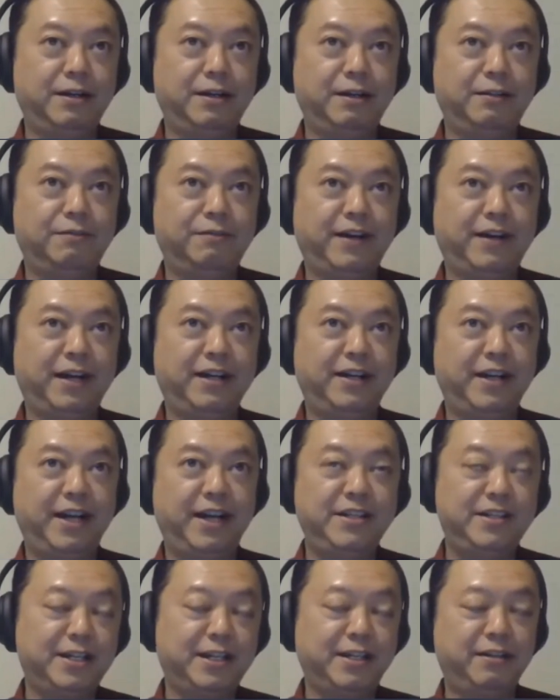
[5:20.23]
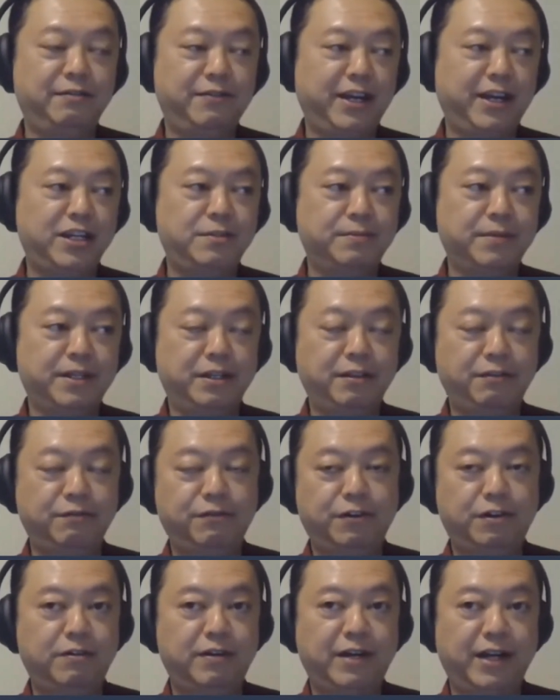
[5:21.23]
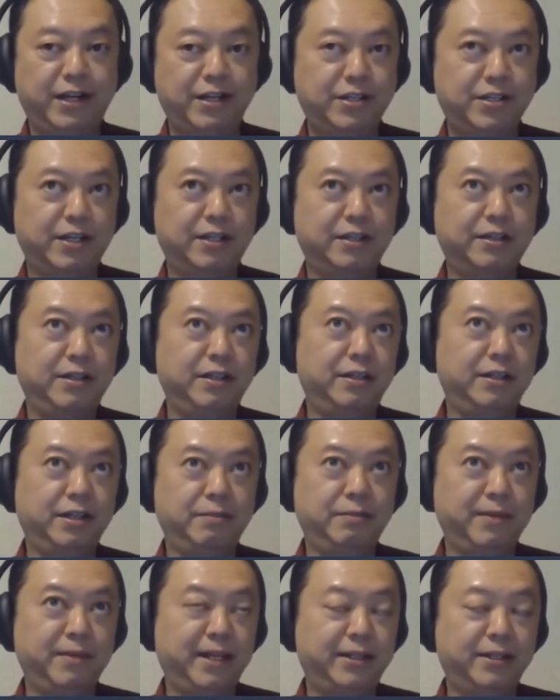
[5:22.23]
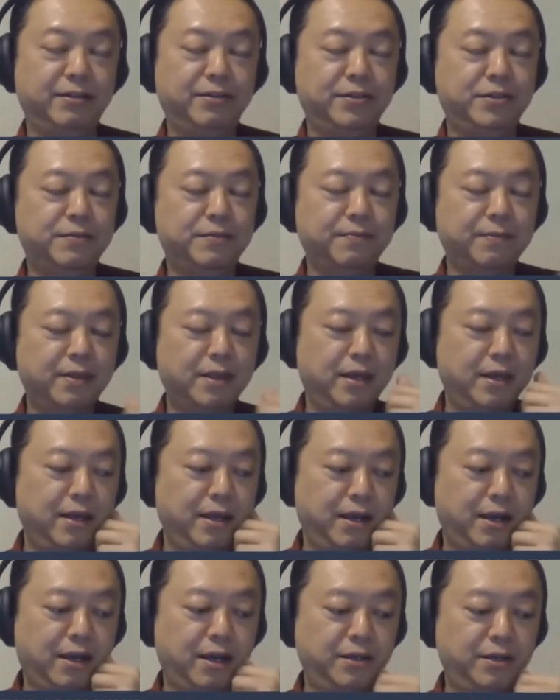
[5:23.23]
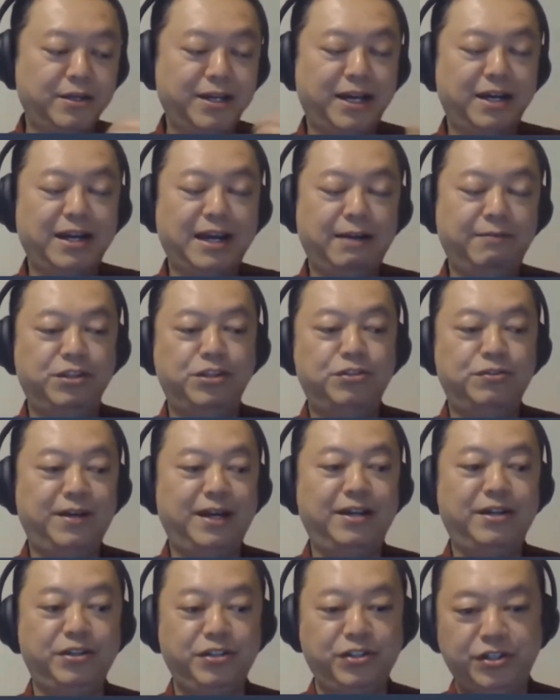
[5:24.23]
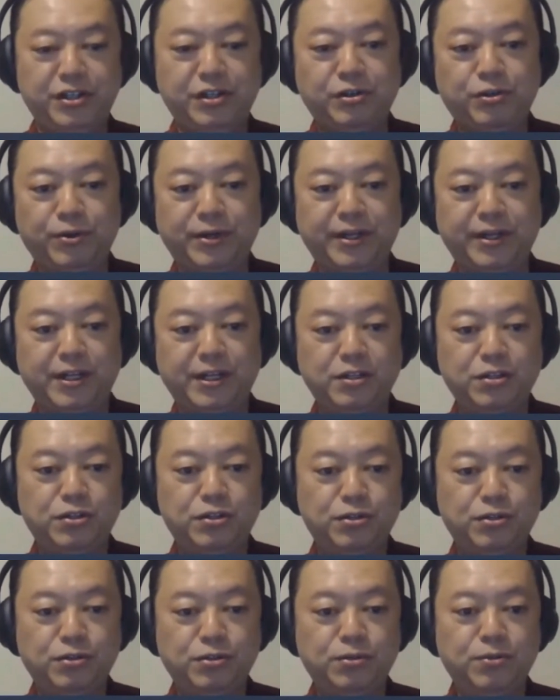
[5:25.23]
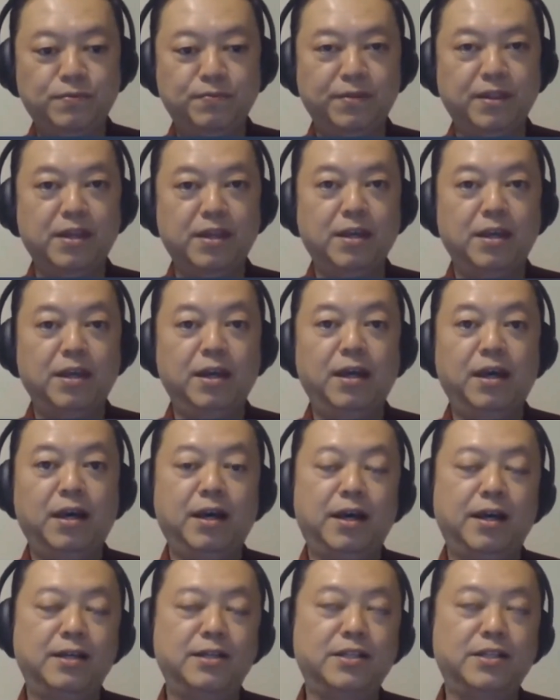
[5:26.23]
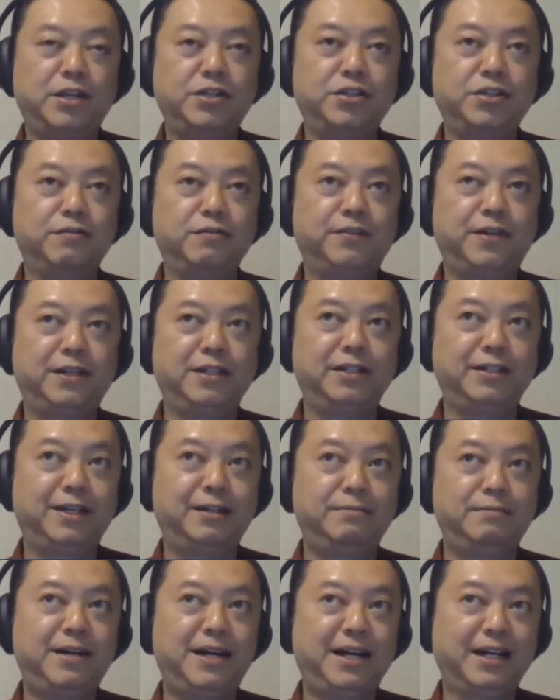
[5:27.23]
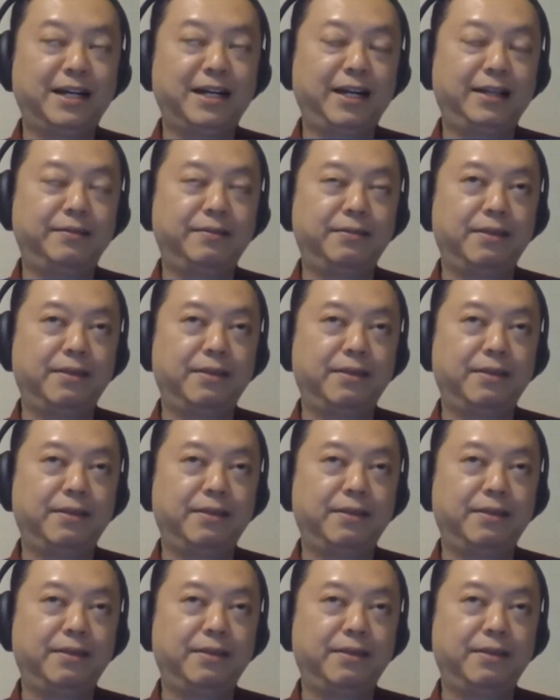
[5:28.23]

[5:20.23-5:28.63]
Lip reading: finance and investment in forex and in metals. You got to have a strategy going into such a volatile market.